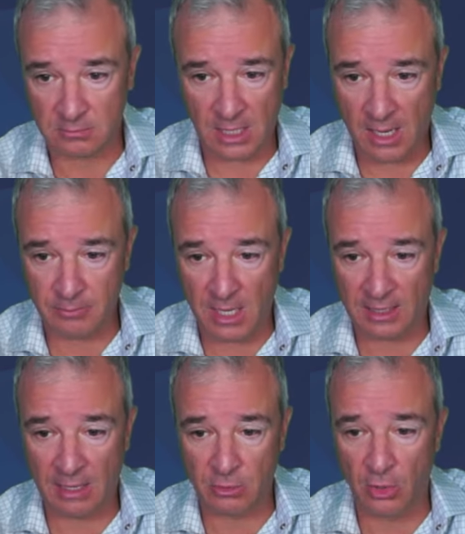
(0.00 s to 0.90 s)
I'm not
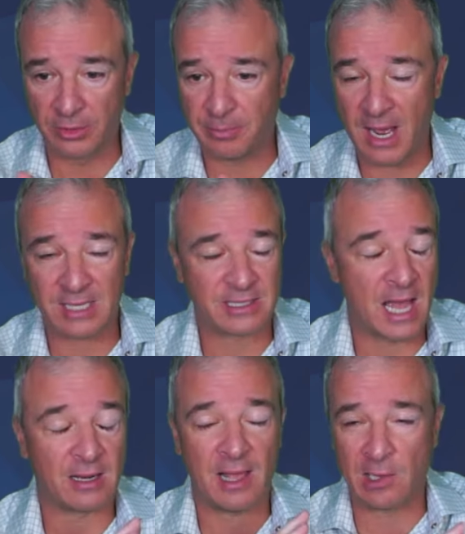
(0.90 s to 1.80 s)
allowed to hold it past
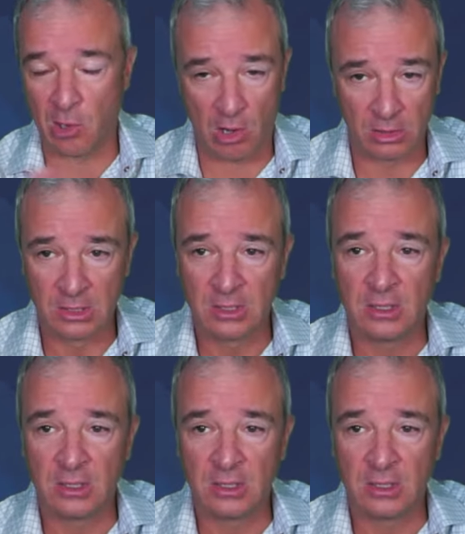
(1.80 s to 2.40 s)
that at all.